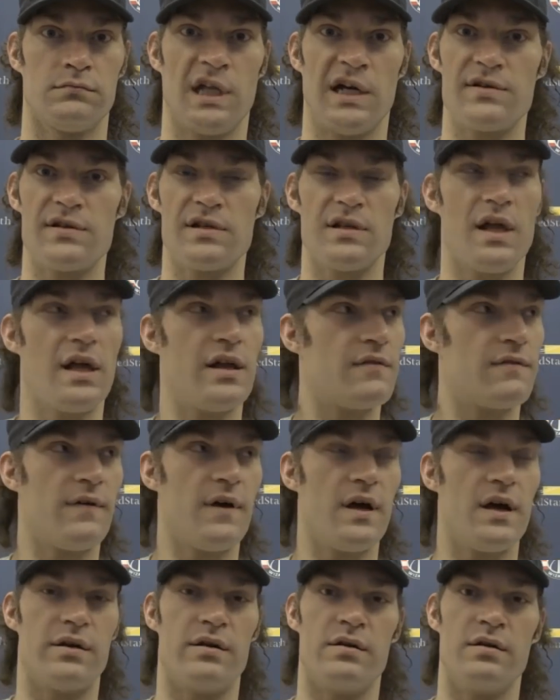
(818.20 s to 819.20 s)
That was a lot of
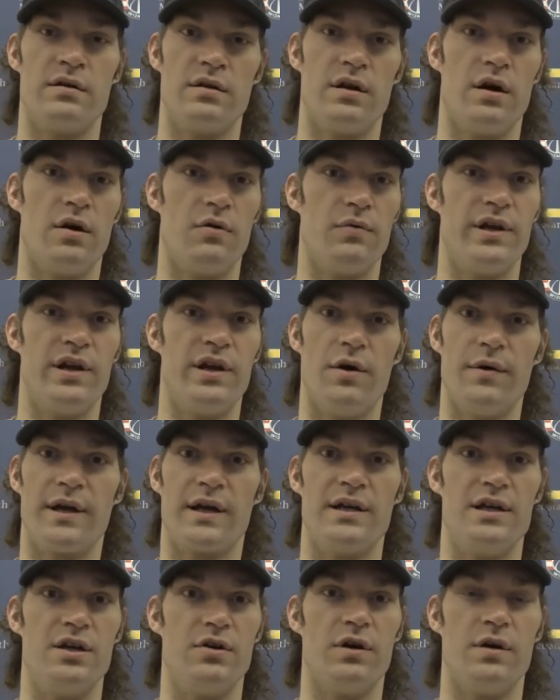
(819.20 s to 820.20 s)
fun. You know, we know he
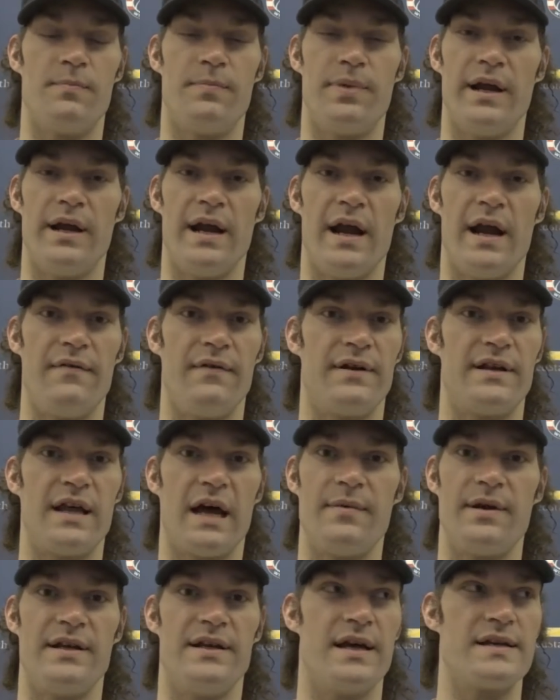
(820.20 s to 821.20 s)
can do it, but every
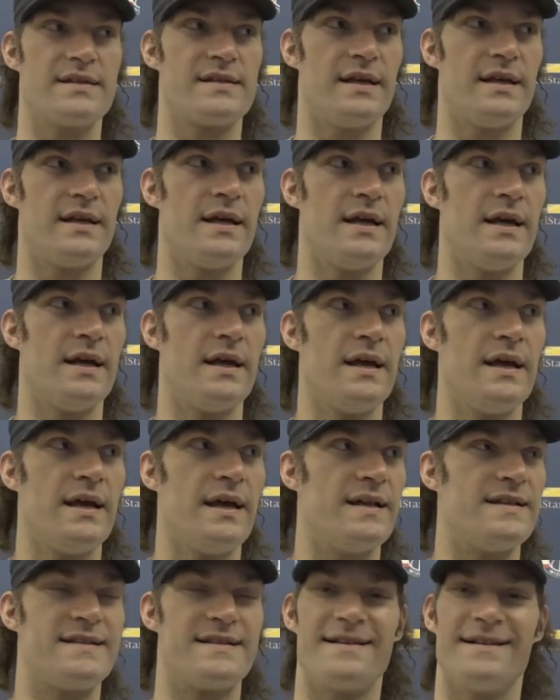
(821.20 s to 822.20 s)
time he does it,
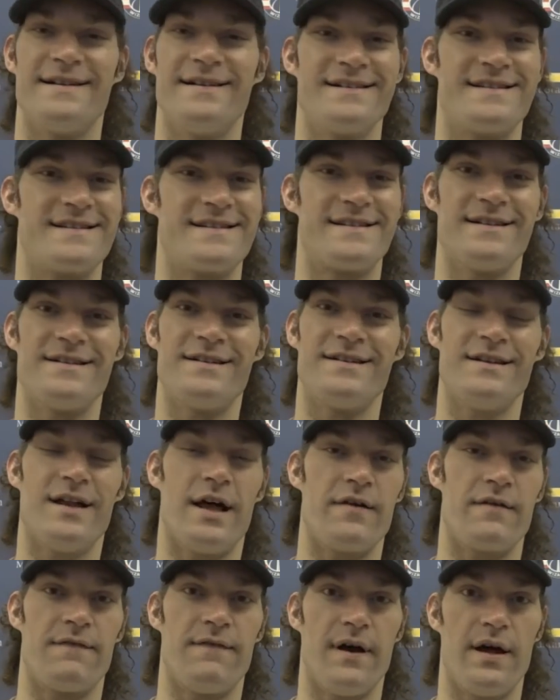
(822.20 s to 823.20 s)
it's still a lot
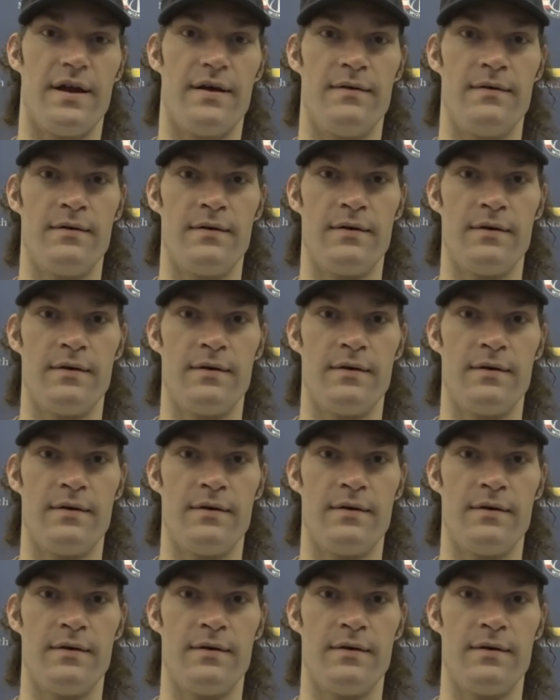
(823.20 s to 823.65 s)
of fun.